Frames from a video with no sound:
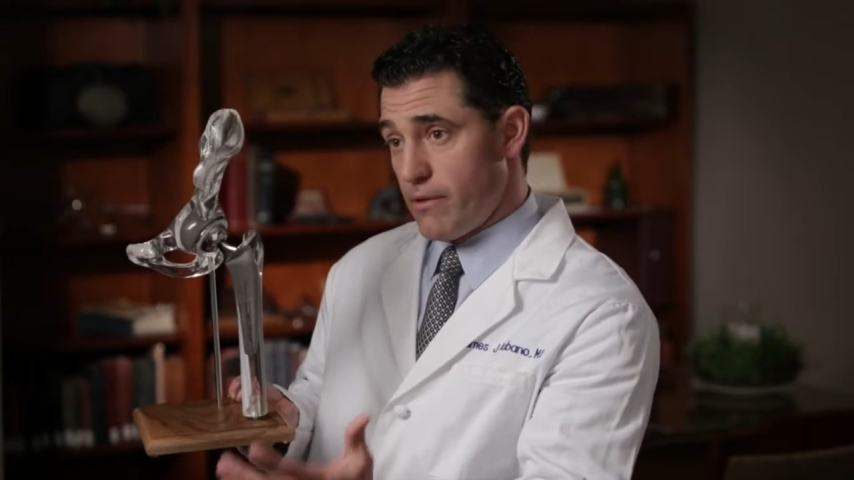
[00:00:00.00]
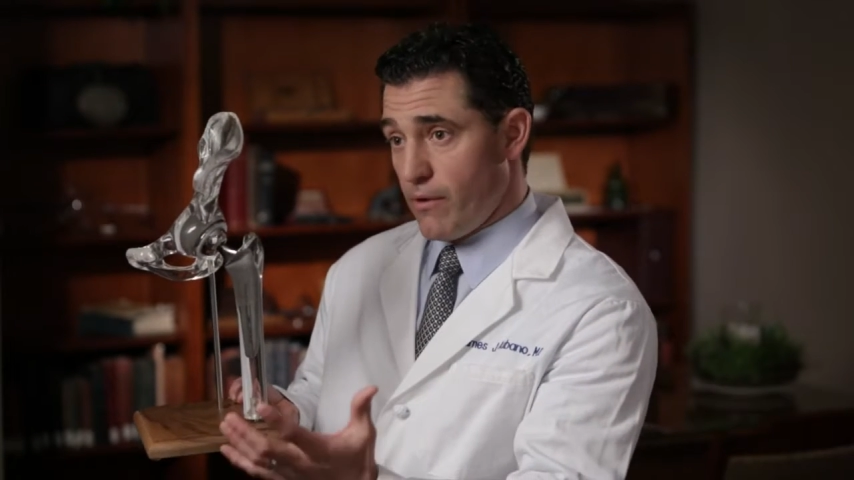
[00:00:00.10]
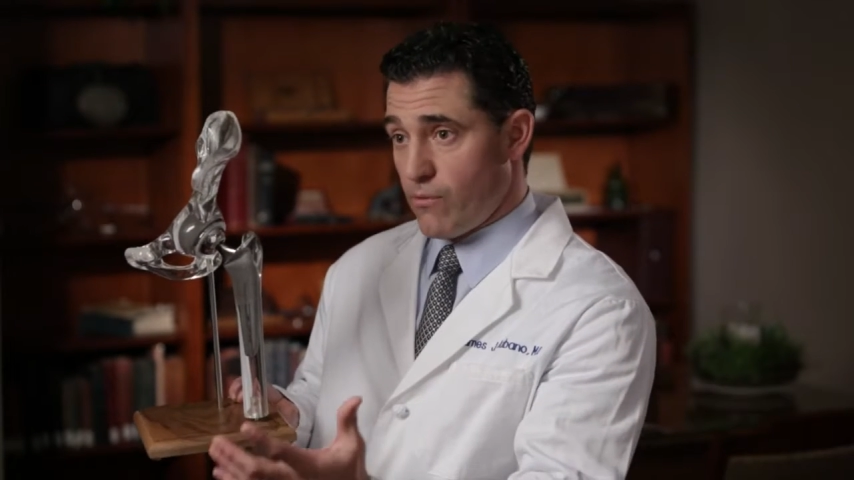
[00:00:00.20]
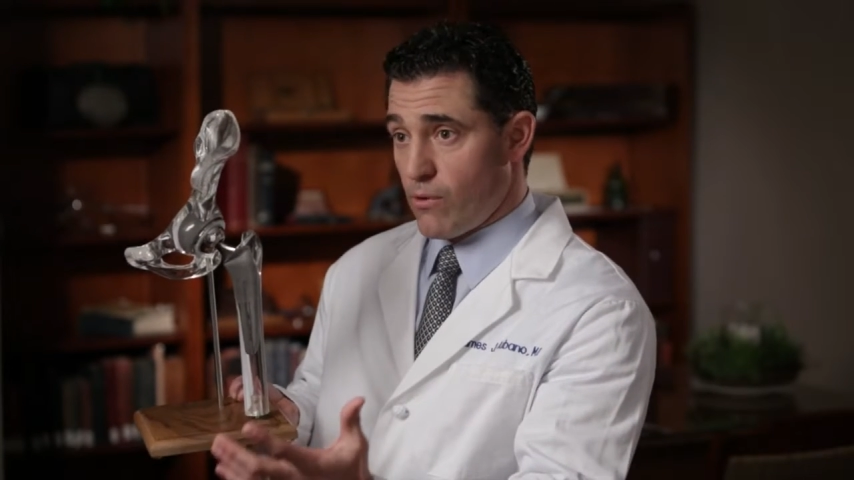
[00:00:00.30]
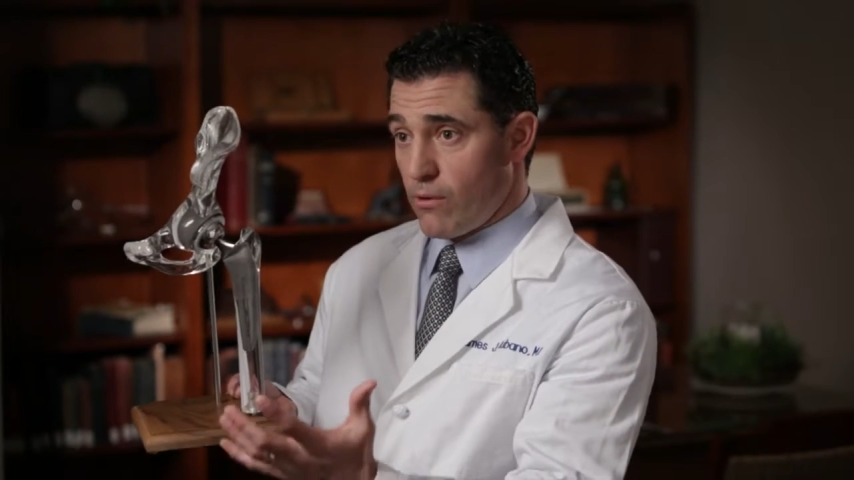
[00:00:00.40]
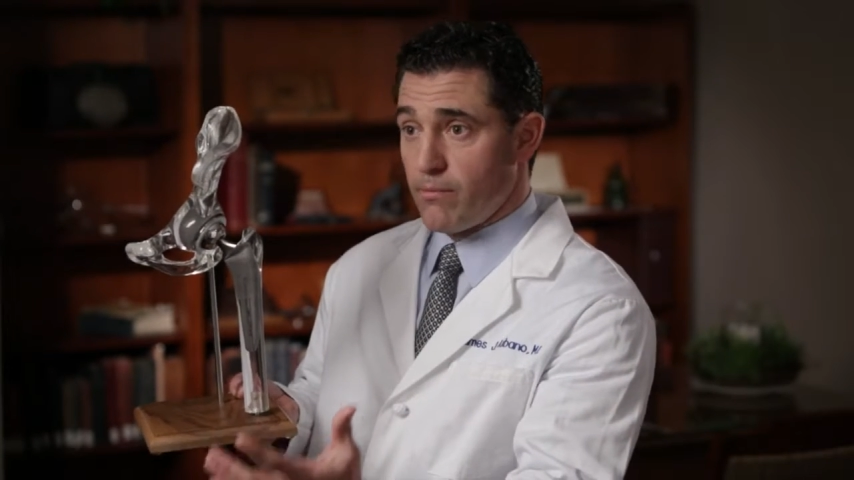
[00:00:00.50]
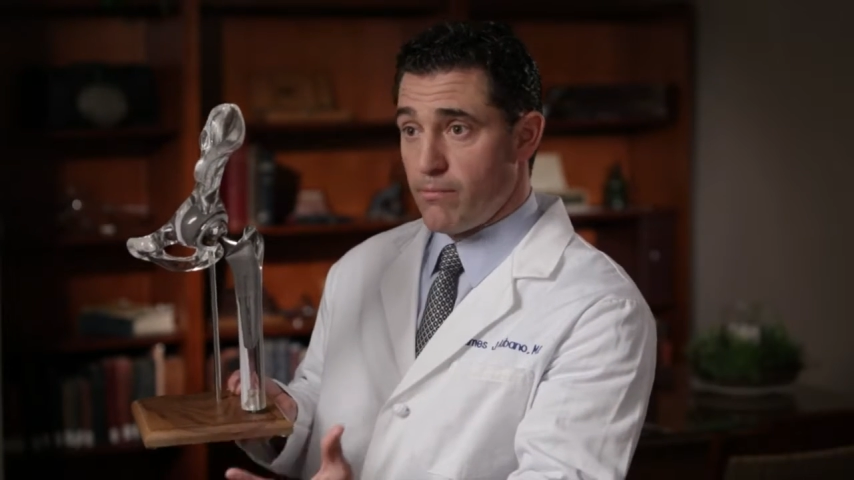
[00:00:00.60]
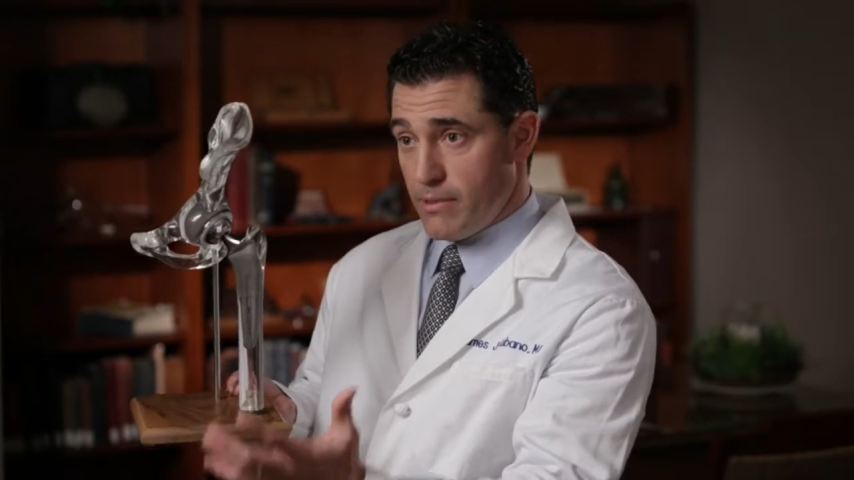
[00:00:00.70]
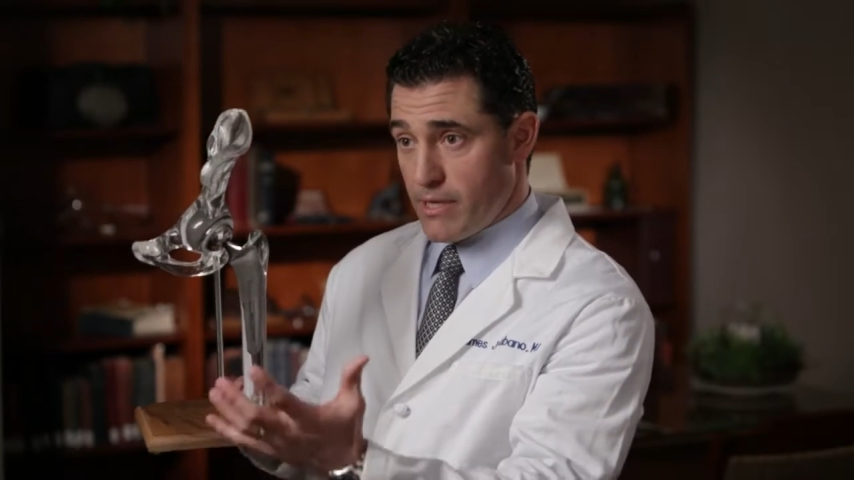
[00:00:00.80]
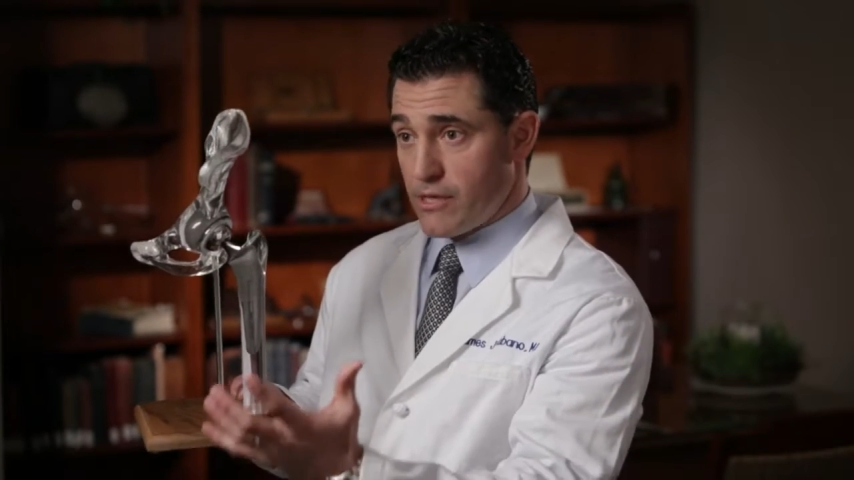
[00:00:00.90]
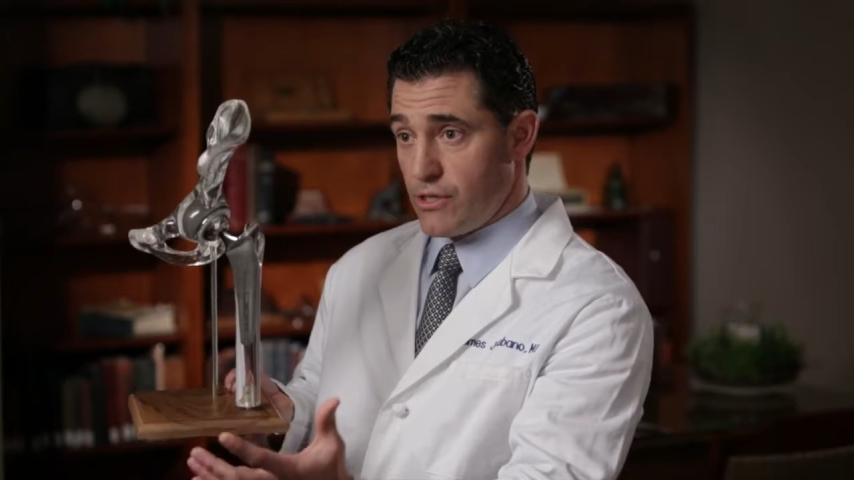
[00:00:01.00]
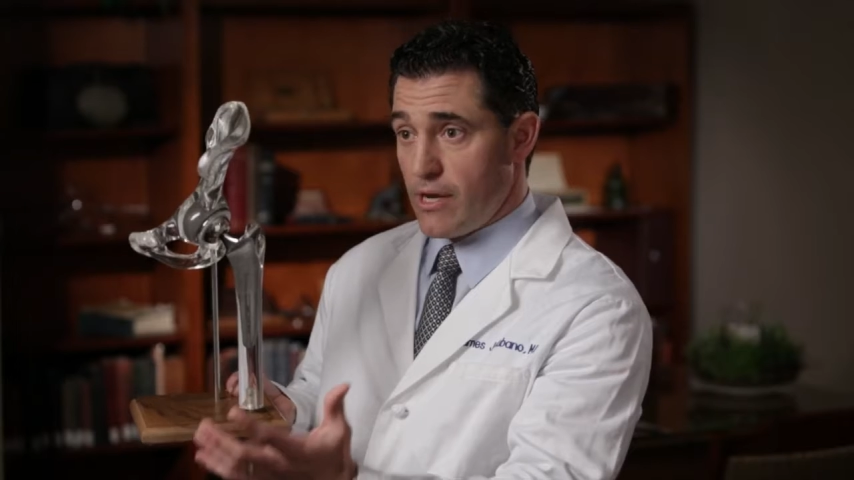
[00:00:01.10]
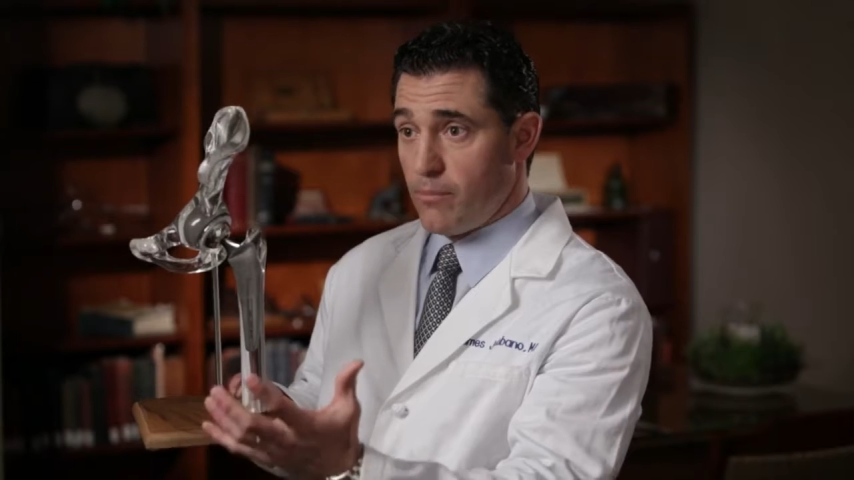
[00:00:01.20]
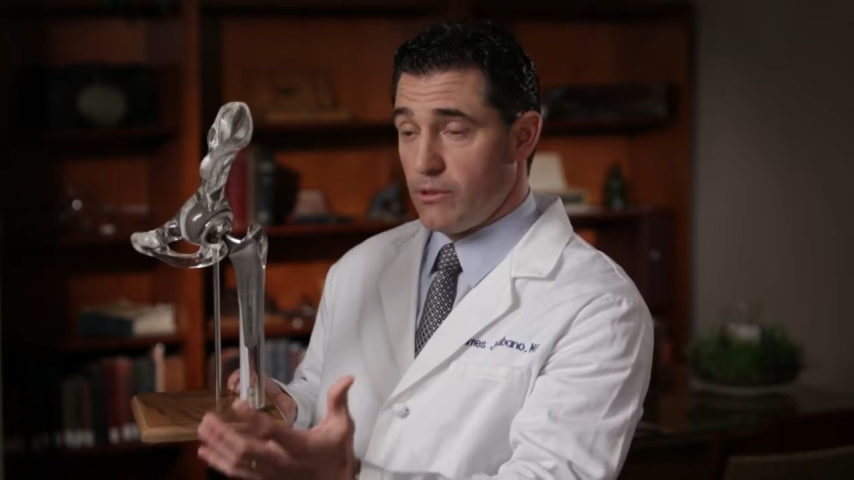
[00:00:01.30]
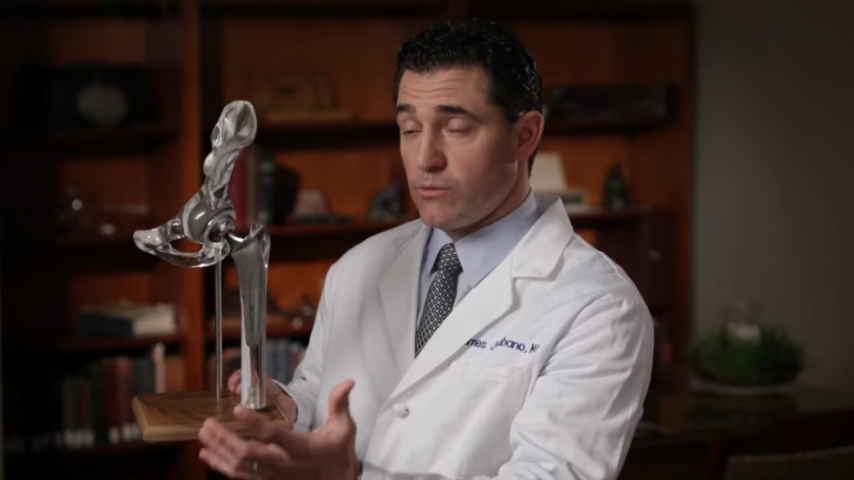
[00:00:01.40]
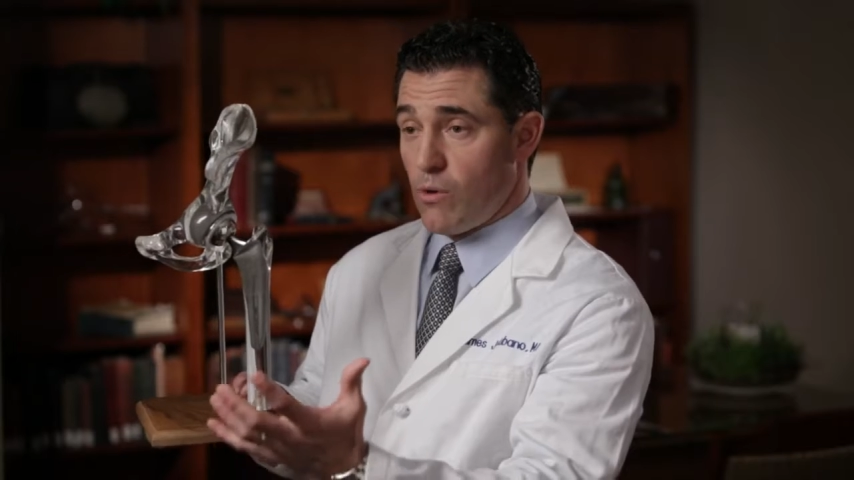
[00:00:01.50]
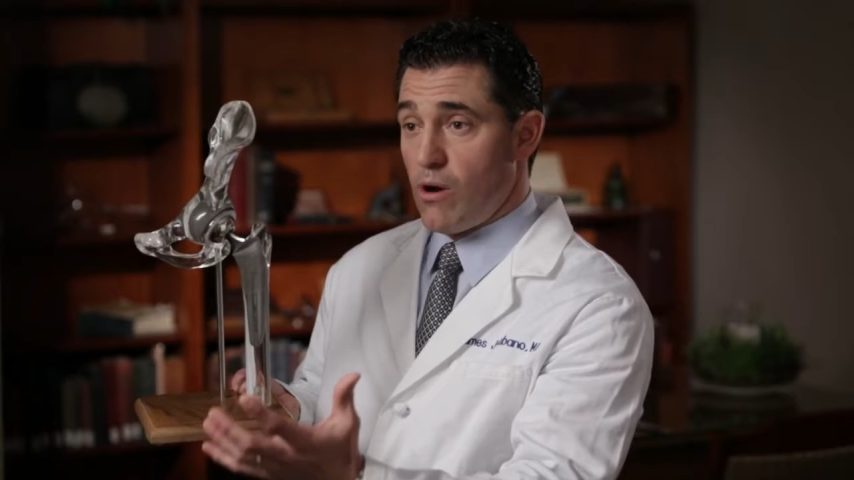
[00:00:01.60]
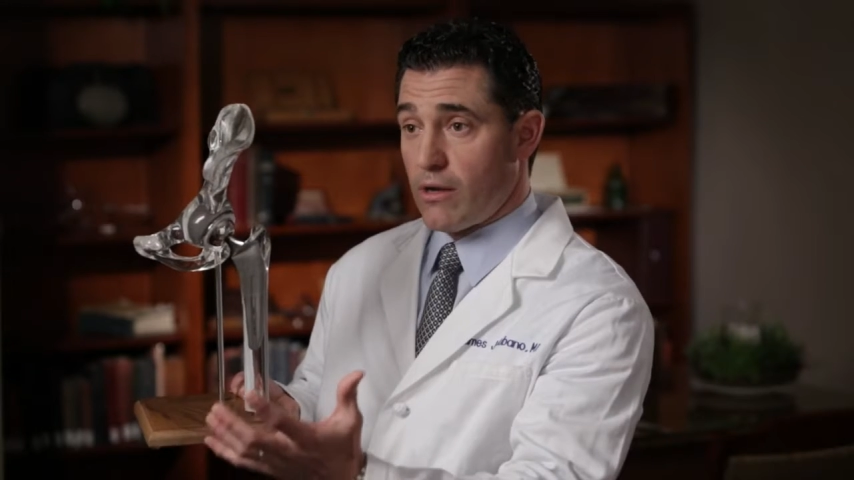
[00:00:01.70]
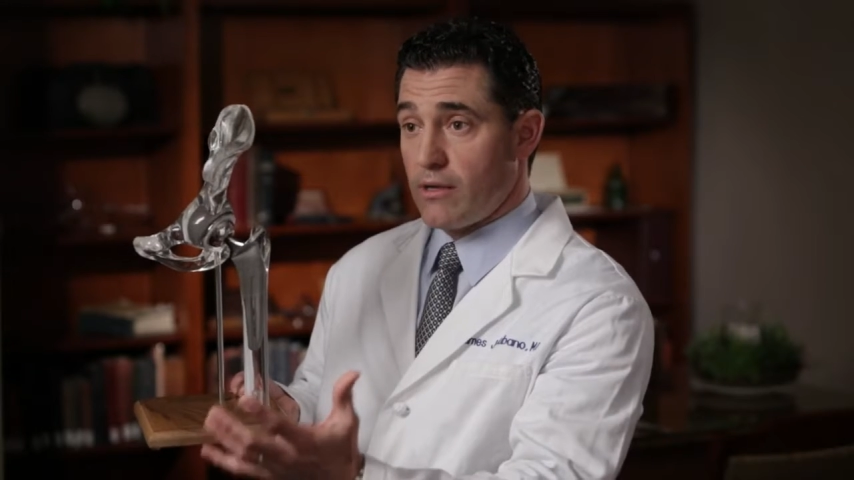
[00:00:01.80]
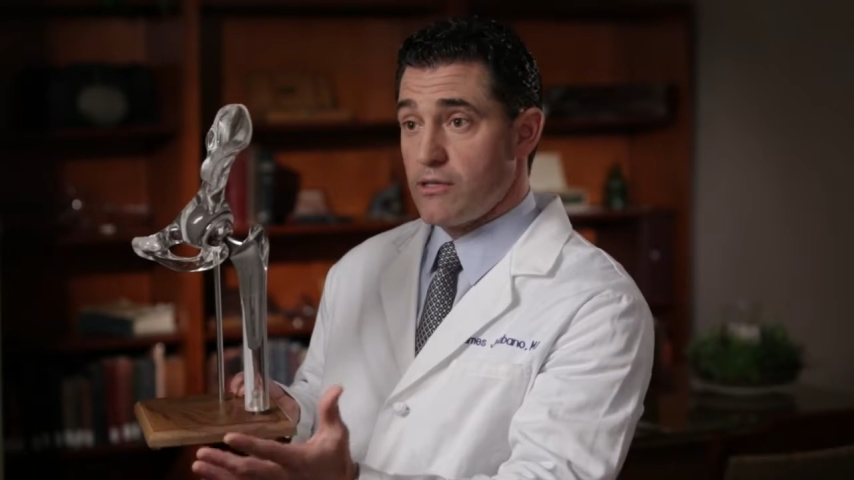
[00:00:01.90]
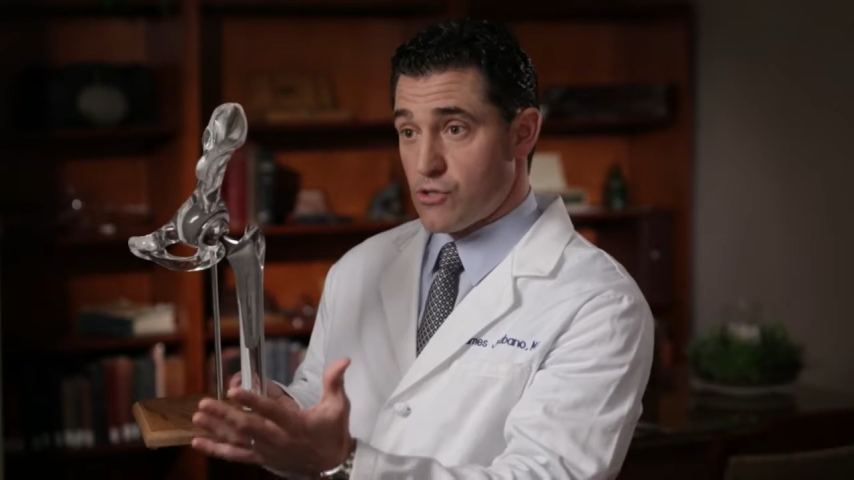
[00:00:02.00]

therefore potentially help us walk